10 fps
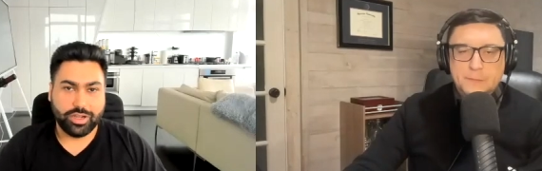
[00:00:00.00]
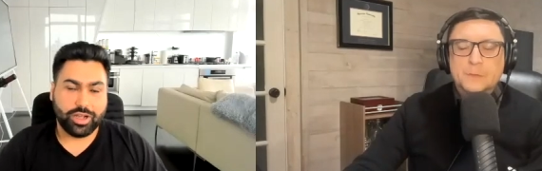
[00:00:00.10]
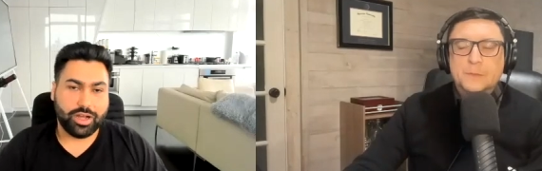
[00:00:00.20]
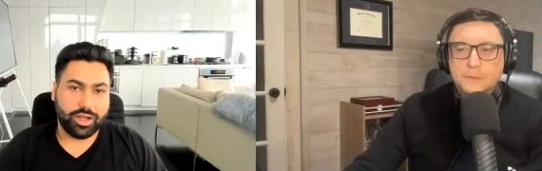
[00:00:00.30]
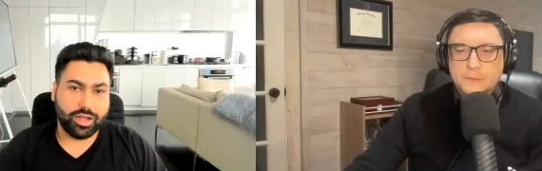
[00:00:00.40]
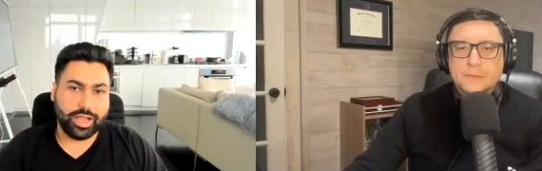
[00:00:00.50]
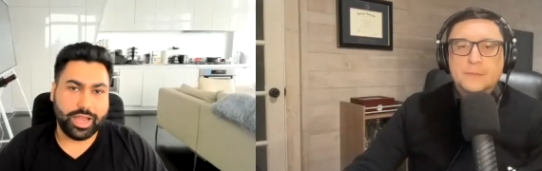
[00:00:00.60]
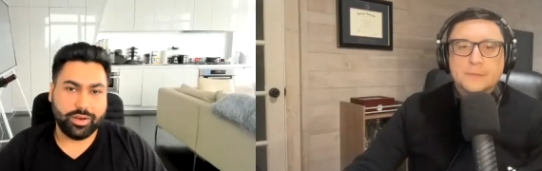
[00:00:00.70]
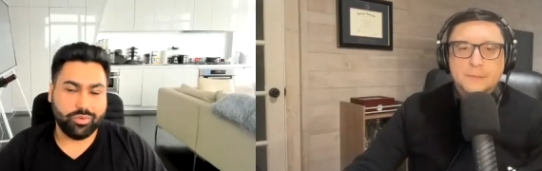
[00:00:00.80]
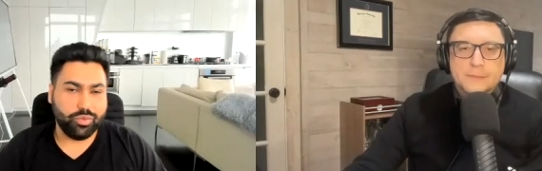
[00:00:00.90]

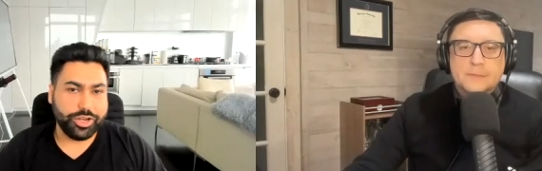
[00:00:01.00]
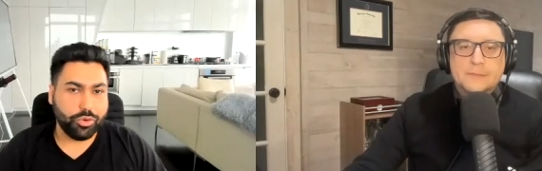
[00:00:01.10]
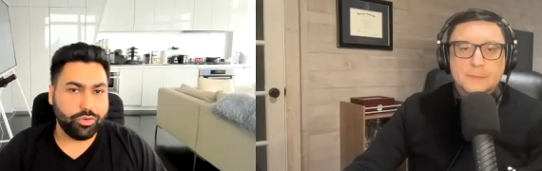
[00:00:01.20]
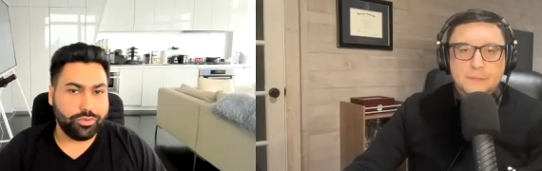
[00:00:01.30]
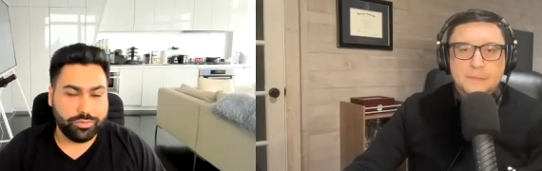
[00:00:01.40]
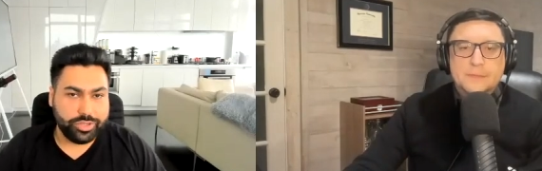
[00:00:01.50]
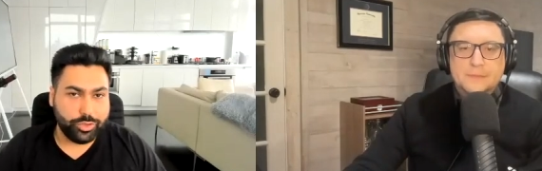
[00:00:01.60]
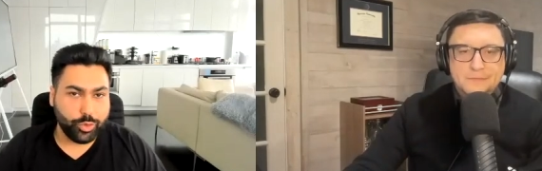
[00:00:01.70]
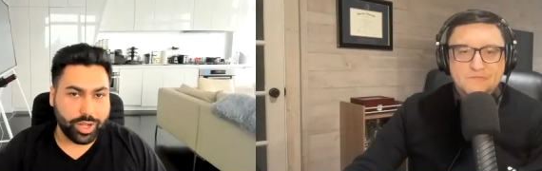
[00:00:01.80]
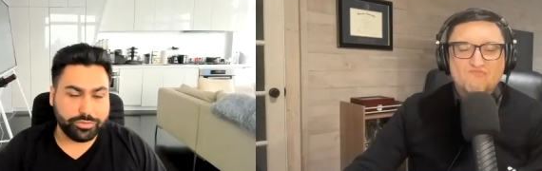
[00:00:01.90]
Speaker 1: And we don't
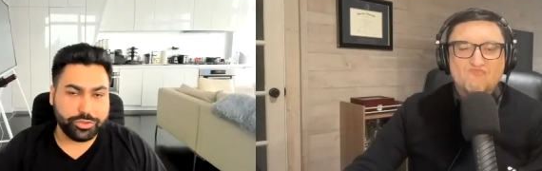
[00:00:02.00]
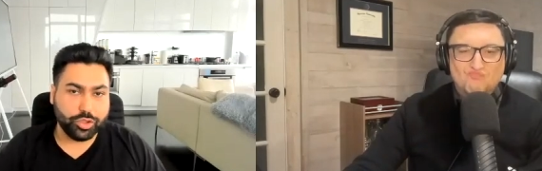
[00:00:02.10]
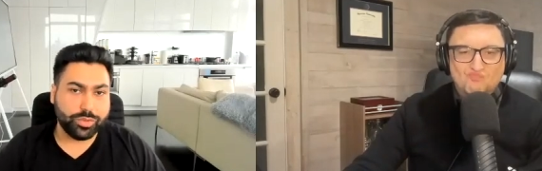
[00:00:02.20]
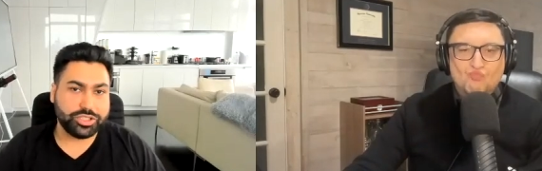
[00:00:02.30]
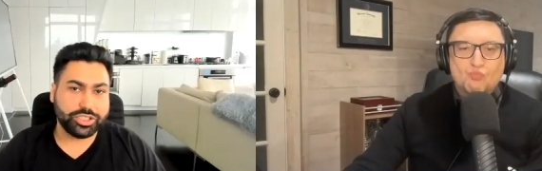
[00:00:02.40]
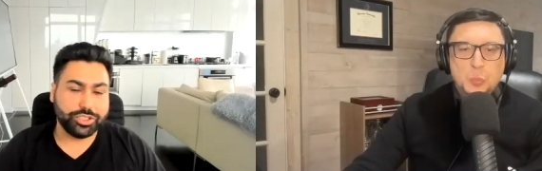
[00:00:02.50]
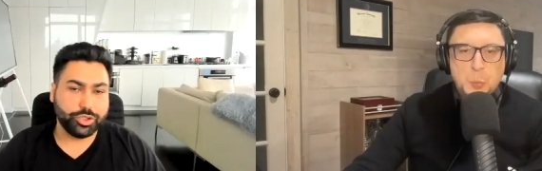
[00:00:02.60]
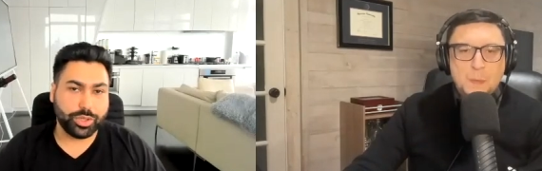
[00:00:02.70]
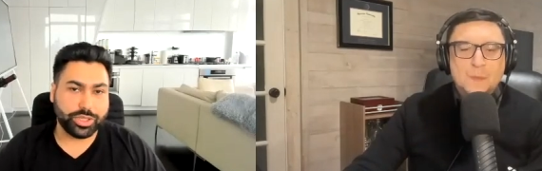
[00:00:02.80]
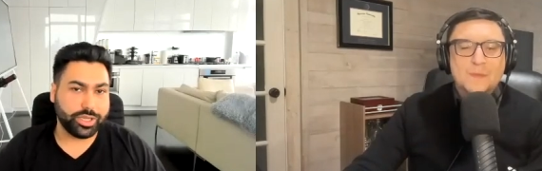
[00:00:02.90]
delve too much into
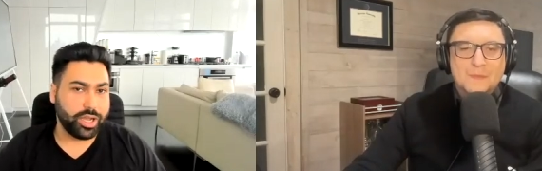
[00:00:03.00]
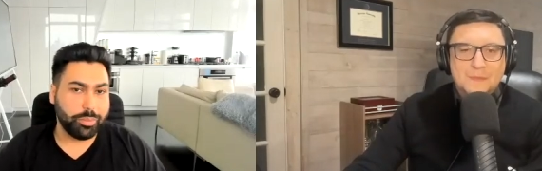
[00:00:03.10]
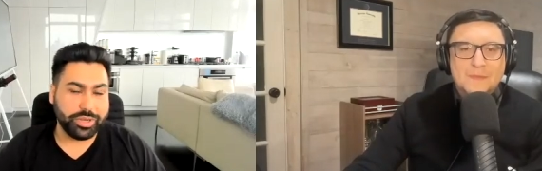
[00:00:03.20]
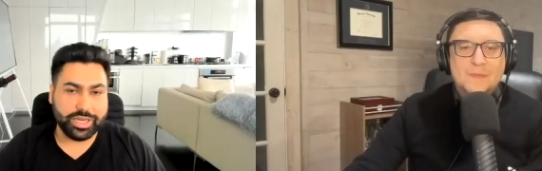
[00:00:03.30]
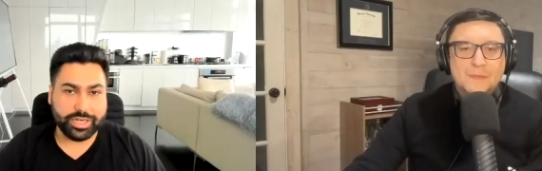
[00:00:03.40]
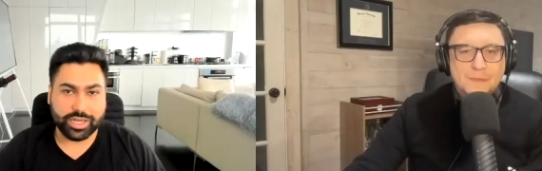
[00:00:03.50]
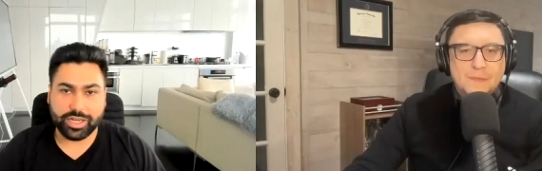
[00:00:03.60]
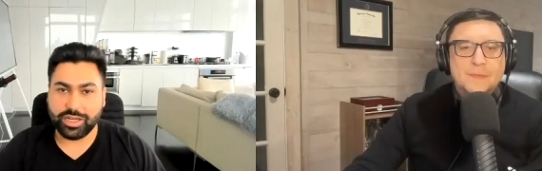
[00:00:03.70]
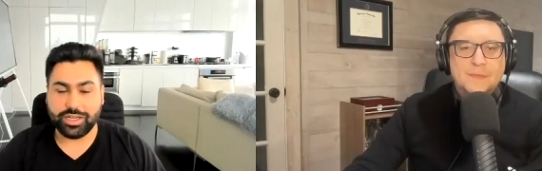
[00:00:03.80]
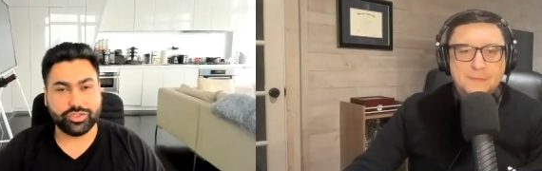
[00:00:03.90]
what the company
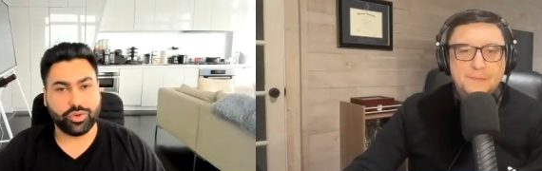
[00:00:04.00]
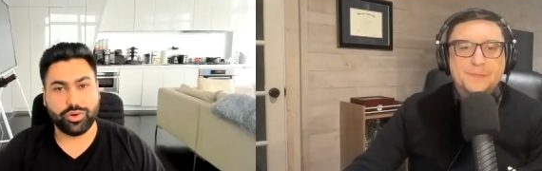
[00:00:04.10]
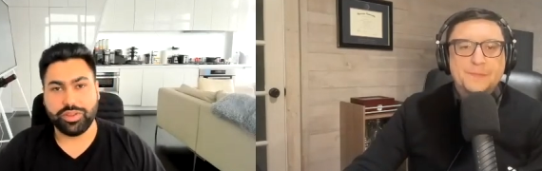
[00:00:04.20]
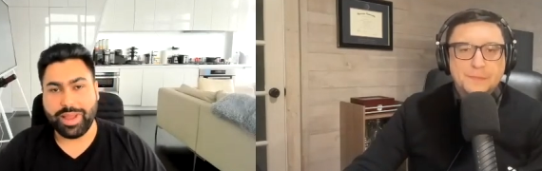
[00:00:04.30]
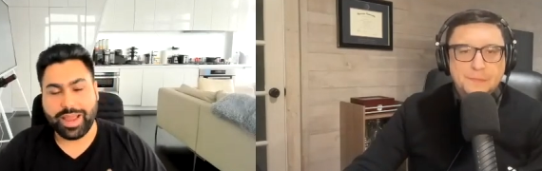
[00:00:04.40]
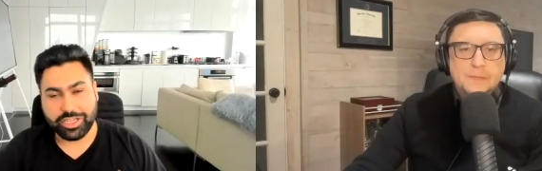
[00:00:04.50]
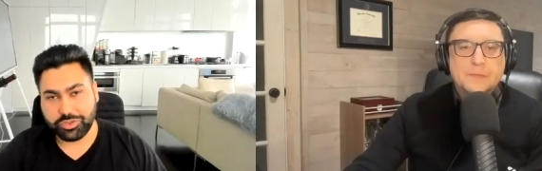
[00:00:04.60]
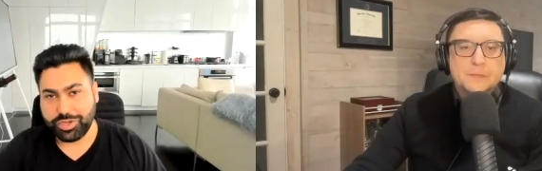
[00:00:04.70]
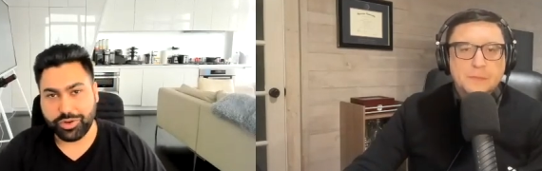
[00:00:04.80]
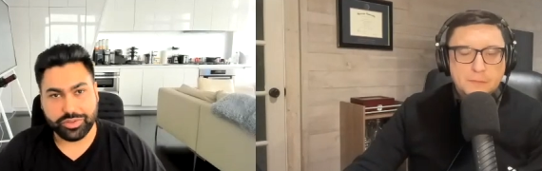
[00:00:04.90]
does or the
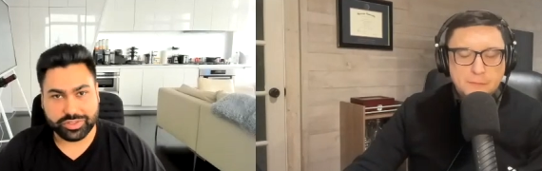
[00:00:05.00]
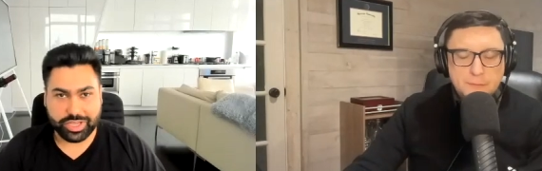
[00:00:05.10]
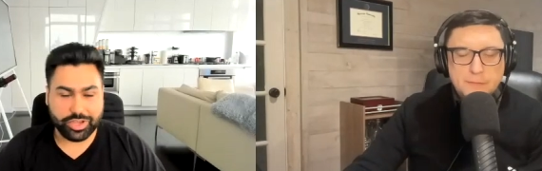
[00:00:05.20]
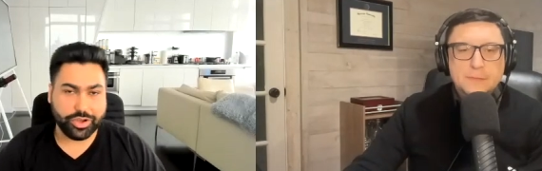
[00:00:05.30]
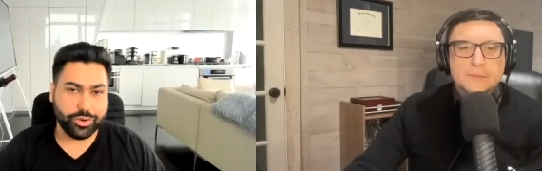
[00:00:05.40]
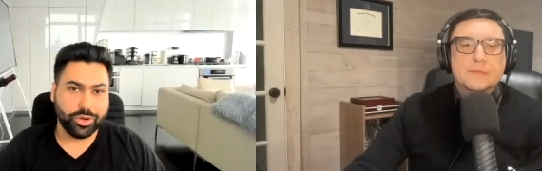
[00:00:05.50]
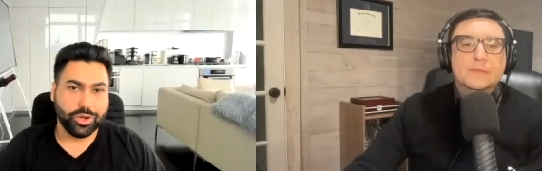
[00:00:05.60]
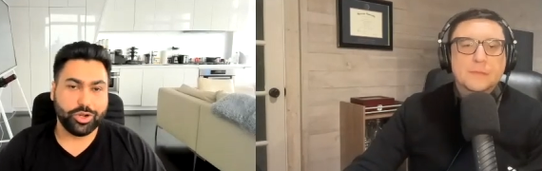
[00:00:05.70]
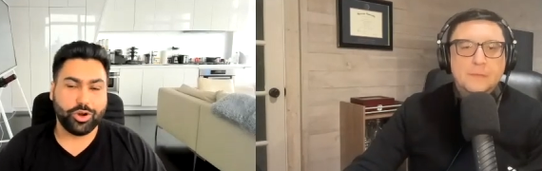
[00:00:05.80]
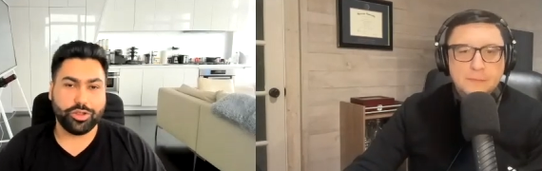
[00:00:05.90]
management or the CEO
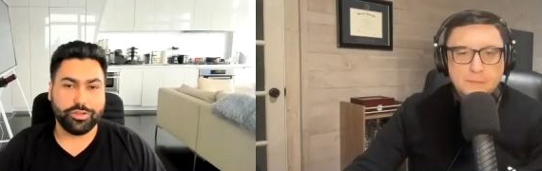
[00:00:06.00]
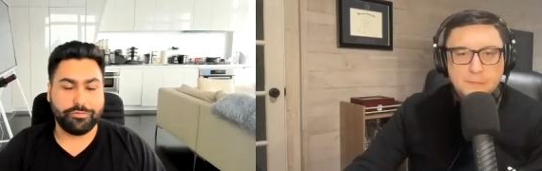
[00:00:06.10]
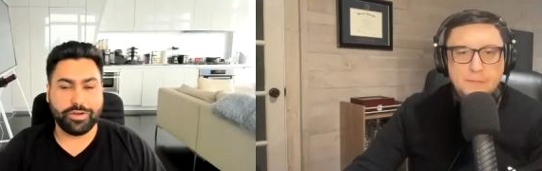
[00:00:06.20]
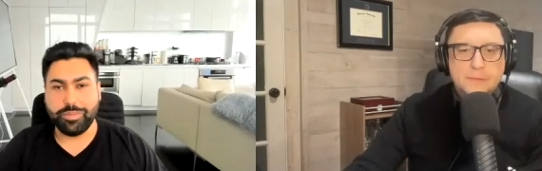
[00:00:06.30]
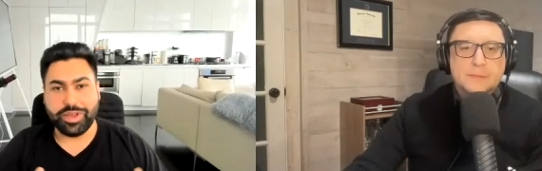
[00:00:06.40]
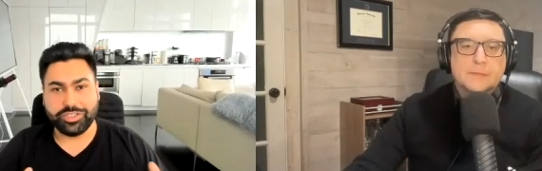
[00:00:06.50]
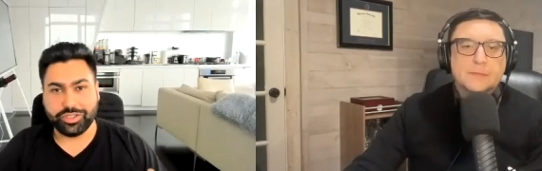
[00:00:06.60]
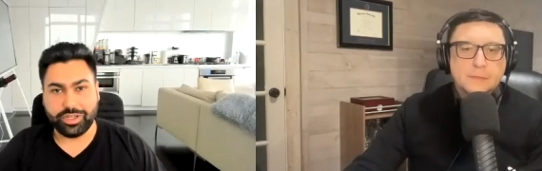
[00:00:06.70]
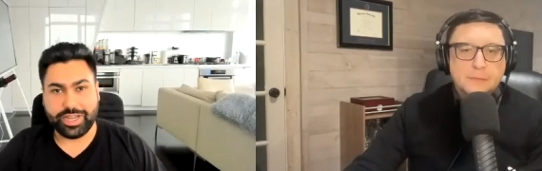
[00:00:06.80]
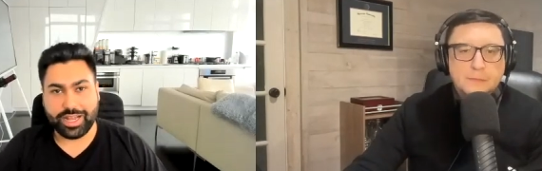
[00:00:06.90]
or the
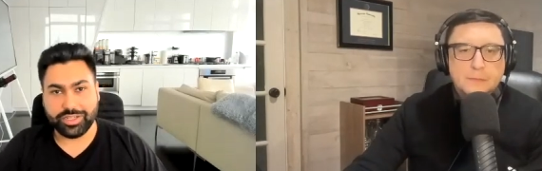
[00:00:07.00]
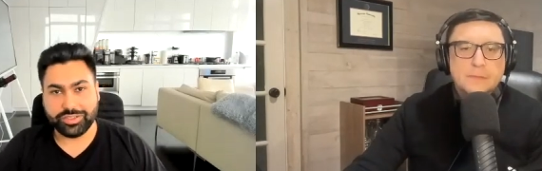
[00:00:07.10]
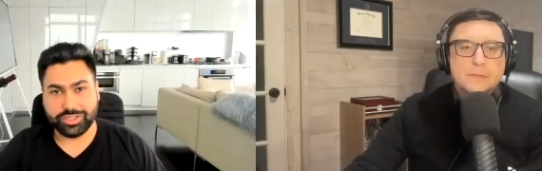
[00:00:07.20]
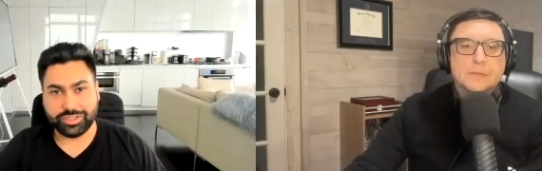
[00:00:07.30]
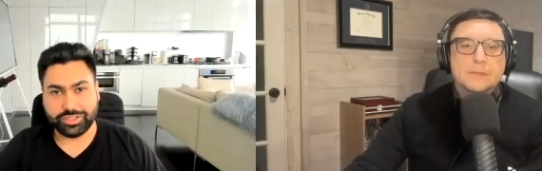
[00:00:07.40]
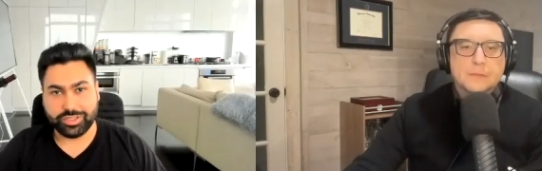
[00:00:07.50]
fundamental analysis,